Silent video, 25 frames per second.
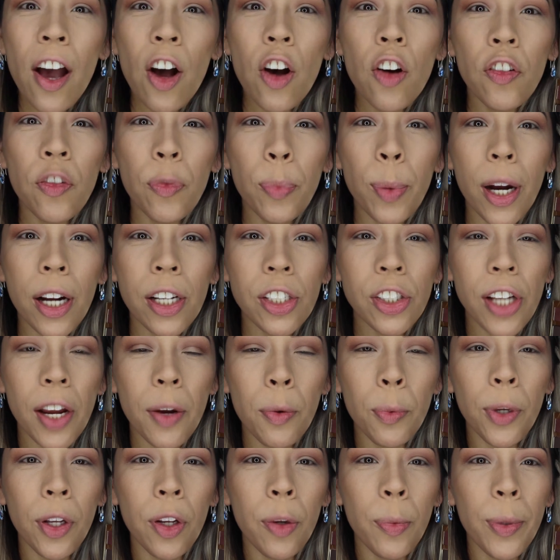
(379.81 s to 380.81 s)
e.l.f. brush,
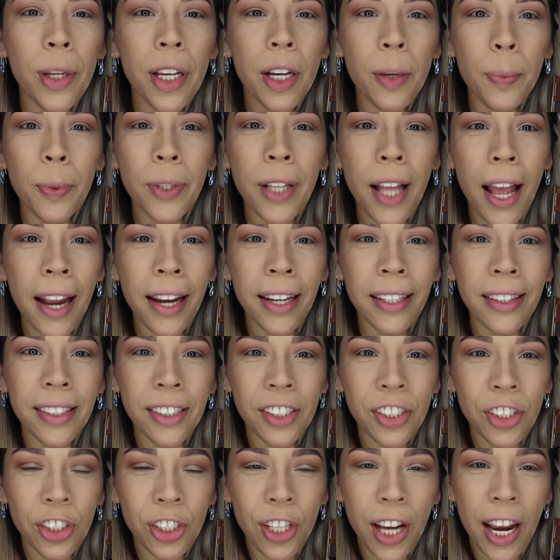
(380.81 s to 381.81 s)
I will be applying
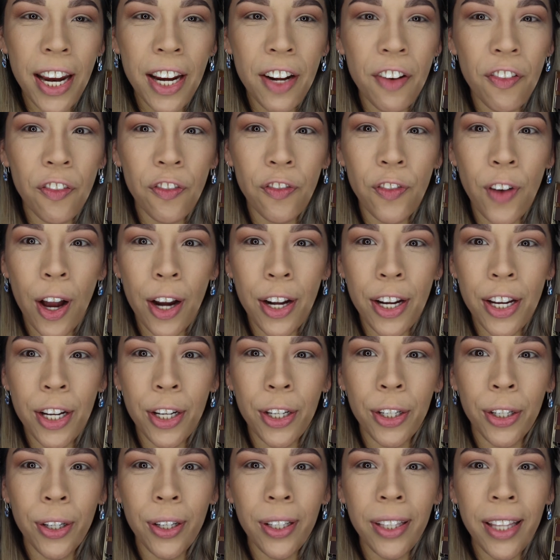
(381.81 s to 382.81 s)
the shade Funny
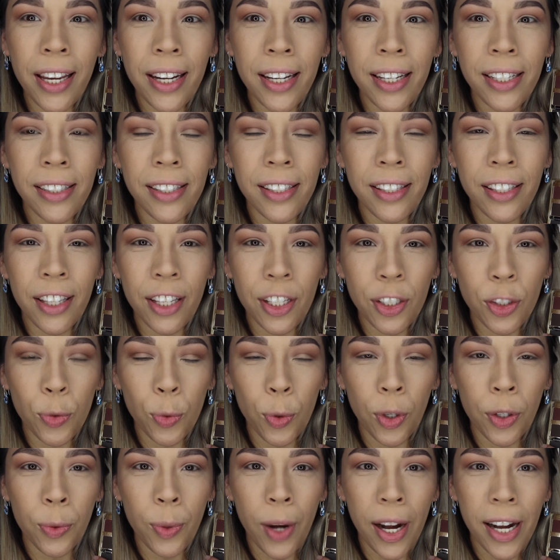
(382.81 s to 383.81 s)
Girl, and it's this
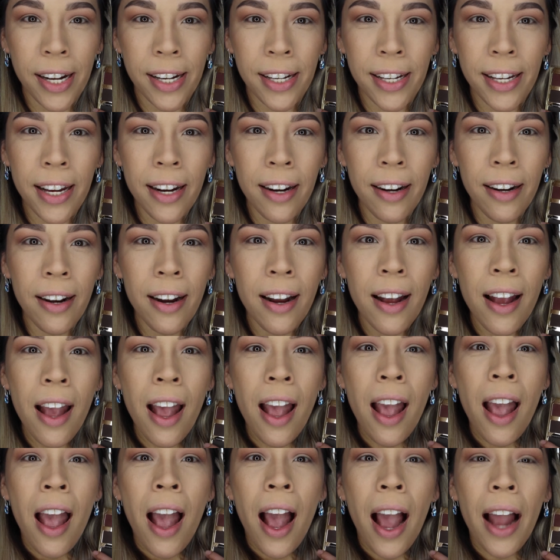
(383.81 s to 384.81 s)
one right here.
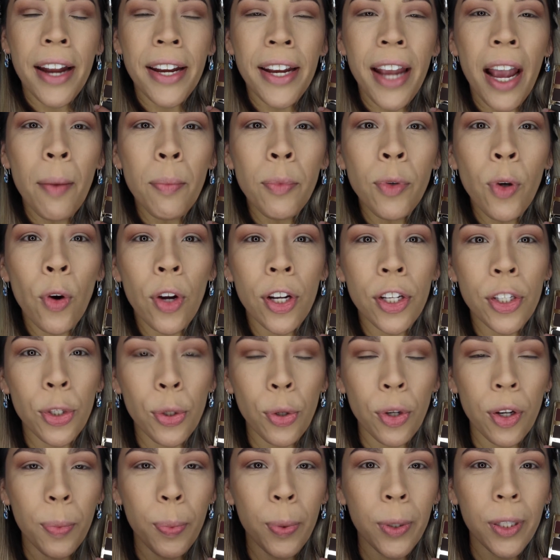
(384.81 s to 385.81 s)
I am going
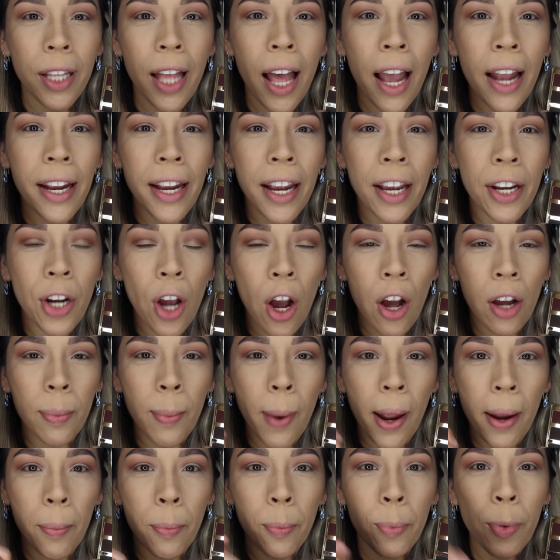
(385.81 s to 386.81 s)
to apply it
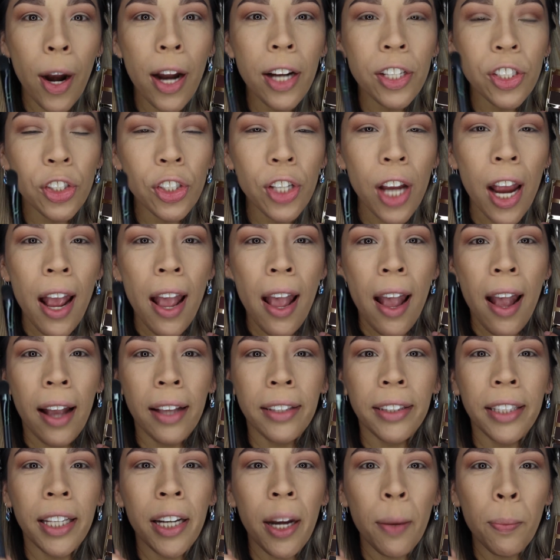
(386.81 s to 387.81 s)
on my brush,
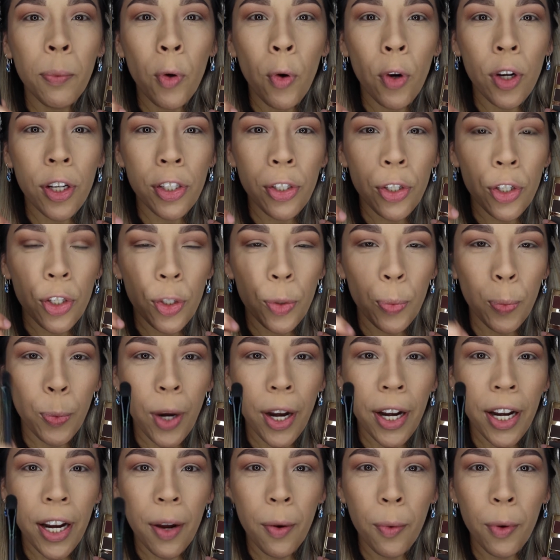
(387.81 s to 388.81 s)
and then I'm going to
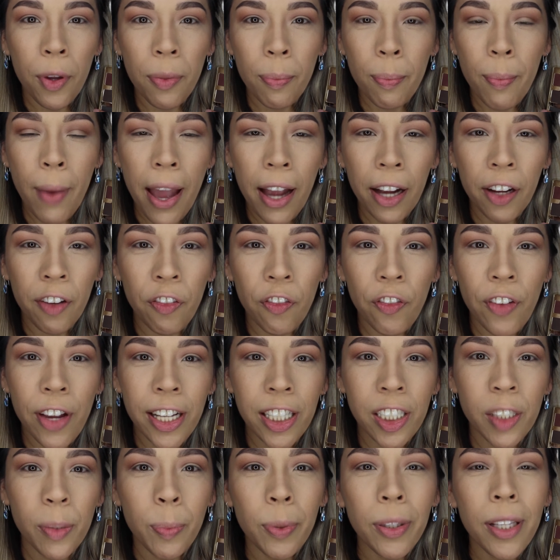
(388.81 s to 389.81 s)
spray it with MAC
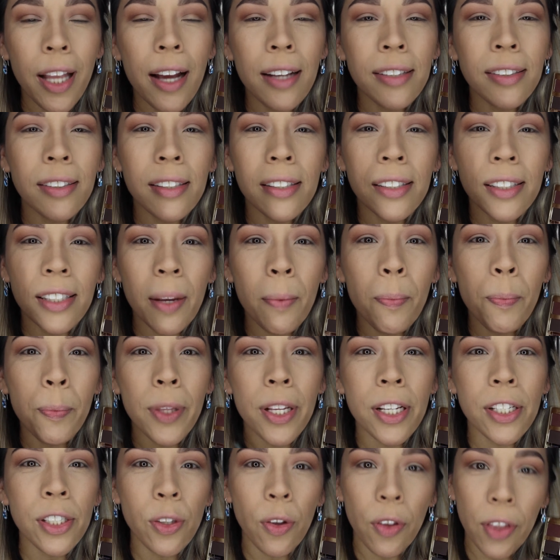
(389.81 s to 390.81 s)
Fix Plus,
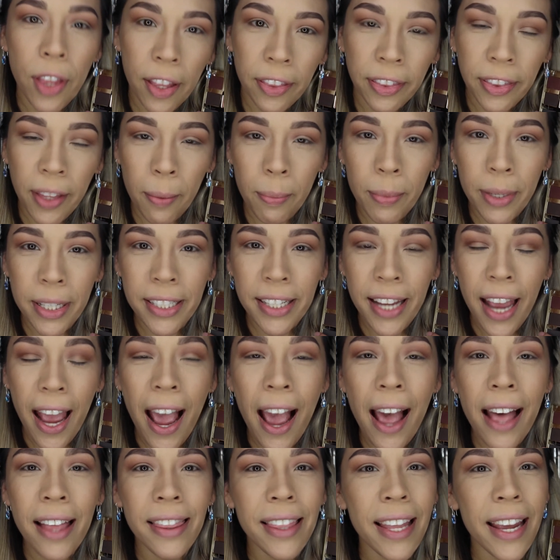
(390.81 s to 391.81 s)
simply so that the
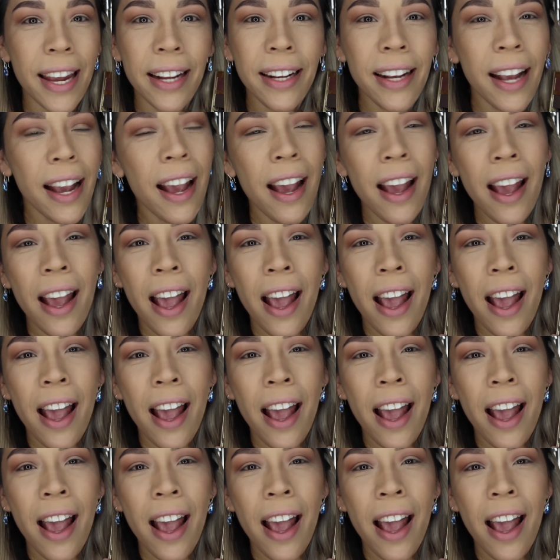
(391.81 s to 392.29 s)
metallic